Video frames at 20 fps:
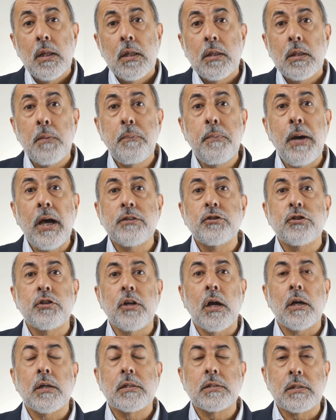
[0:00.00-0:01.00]
The
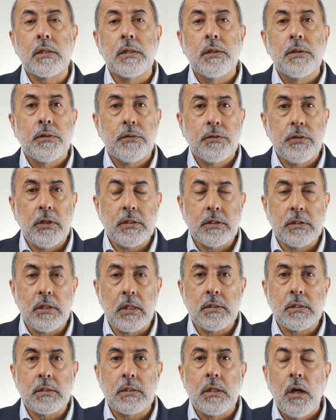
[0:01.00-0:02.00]
patriarchs,
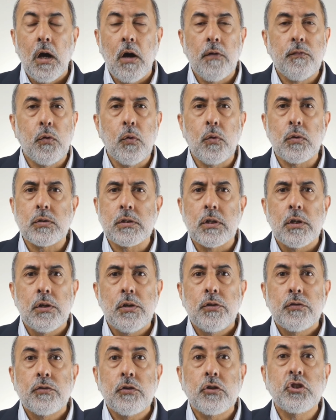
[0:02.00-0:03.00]
Christians, of course,
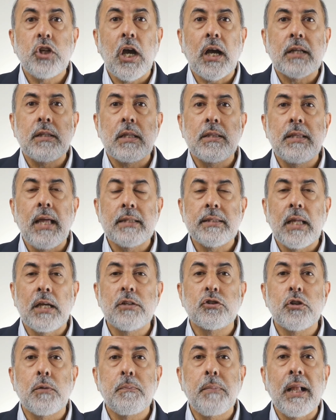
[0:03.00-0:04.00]
rejected that and
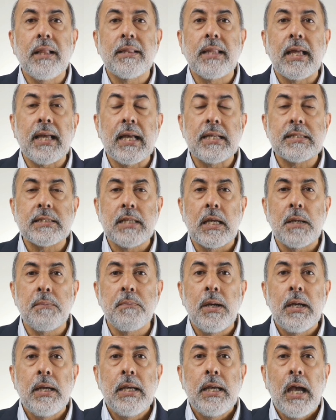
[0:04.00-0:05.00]
rebelled against him
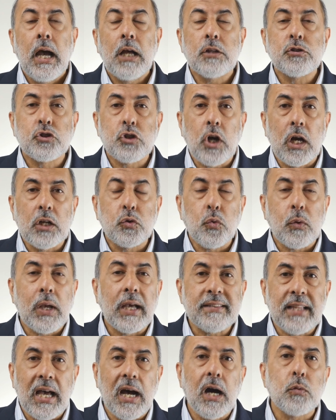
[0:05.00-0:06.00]
and tried to
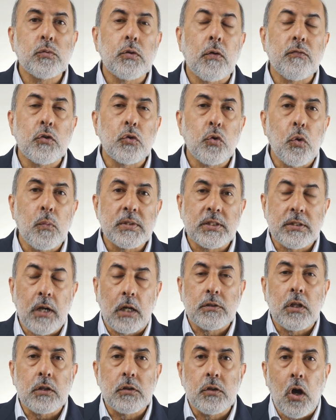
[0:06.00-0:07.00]
get out of the room,
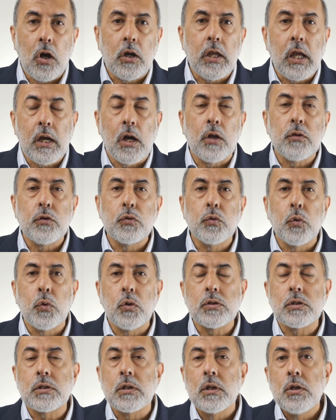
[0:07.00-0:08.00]
started knocking on the
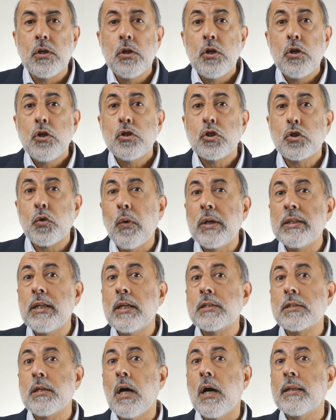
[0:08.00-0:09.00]
doors. So when he
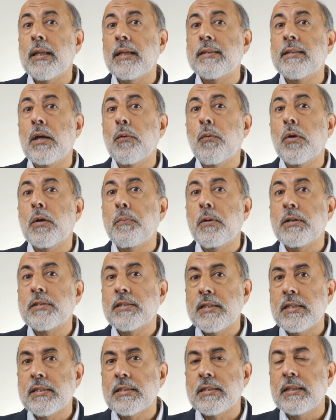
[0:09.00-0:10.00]
saw that they were
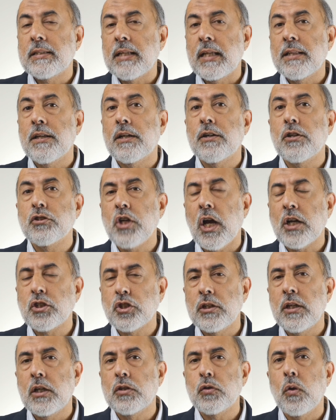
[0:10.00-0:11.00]
persistent in their
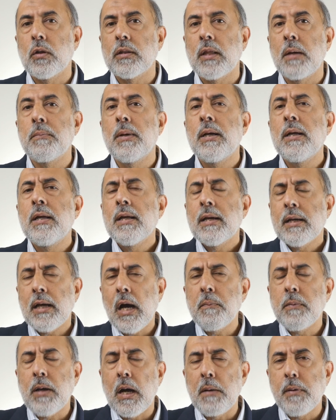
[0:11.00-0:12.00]
rejection, he told them,
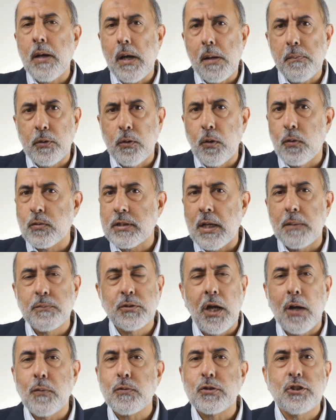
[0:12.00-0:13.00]
come close.
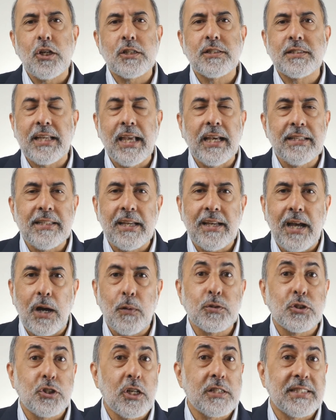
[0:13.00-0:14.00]
I was just kidding. I was
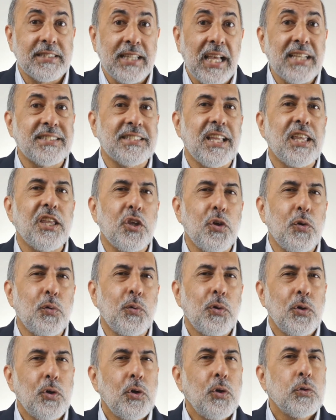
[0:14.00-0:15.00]
just testing you
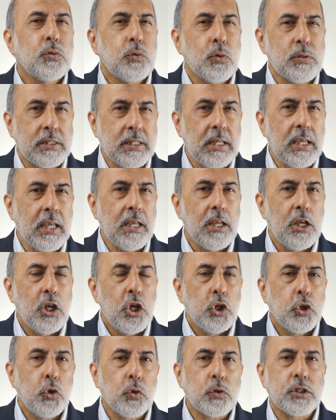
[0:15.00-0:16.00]
to see
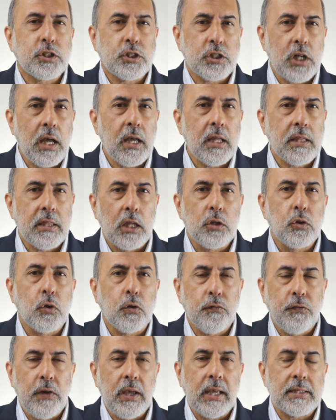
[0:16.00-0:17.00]
your strength in your
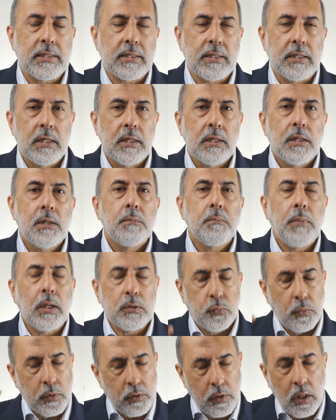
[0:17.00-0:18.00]
faith. But
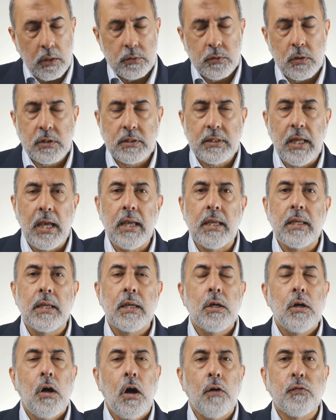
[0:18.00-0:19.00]
we're going to stay,
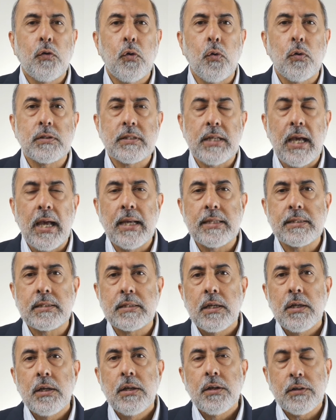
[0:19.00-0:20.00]
of course, as
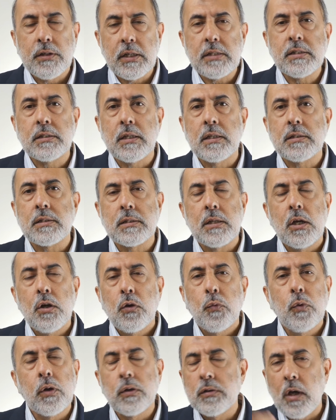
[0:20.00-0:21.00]
Christians.
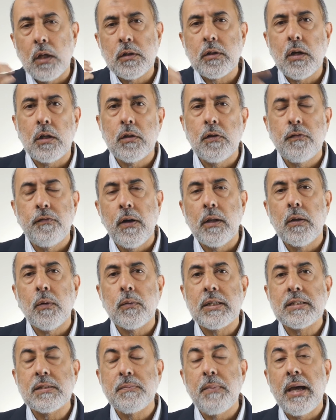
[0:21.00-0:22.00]
We're not going to follow
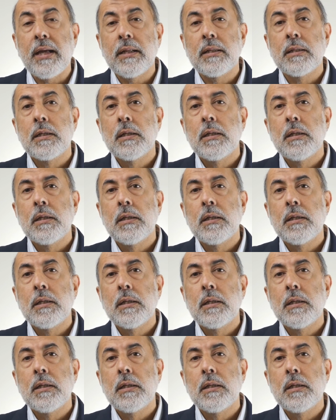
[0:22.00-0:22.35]
this man.